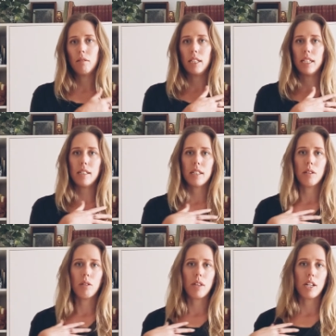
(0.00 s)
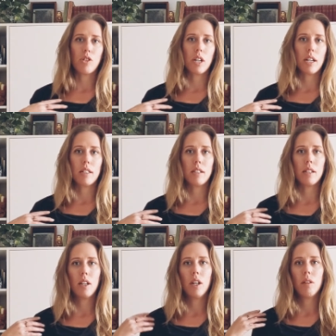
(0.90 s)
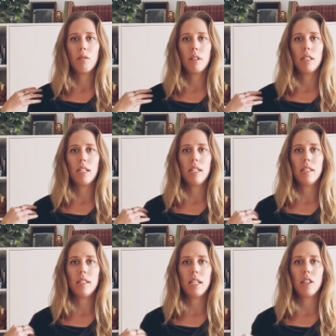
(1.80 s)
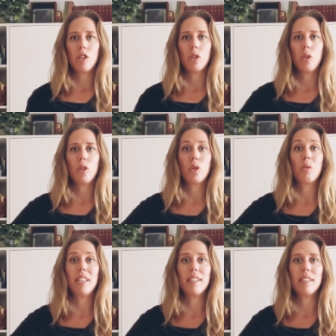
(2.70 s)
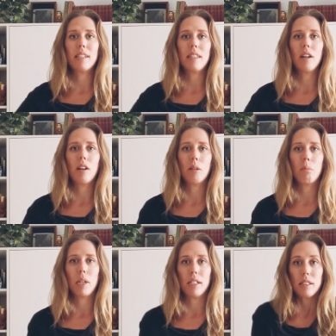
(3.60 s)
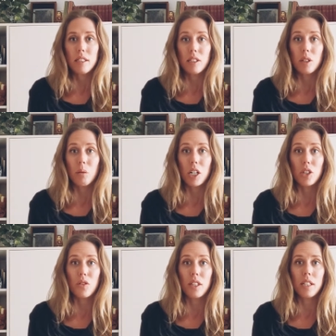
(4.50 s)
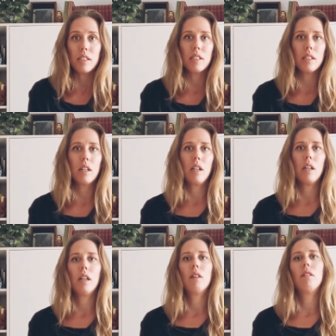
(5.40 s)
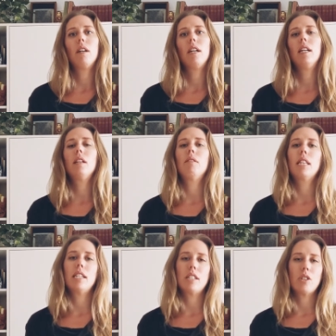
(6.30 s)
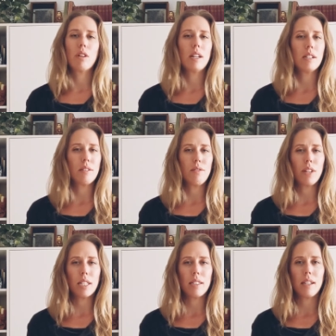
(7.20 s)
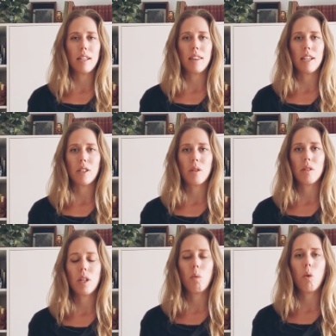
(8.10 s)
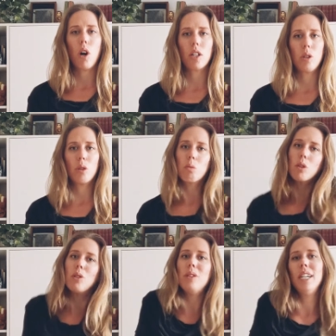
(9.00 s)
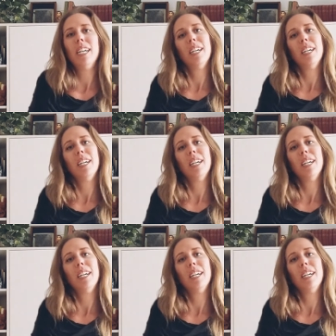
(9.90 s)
Releasing through that chest, releasing in the shoulders, releasing in the armpits. So watch for this. Really releasing. Try not to fix anything. So as I walk you through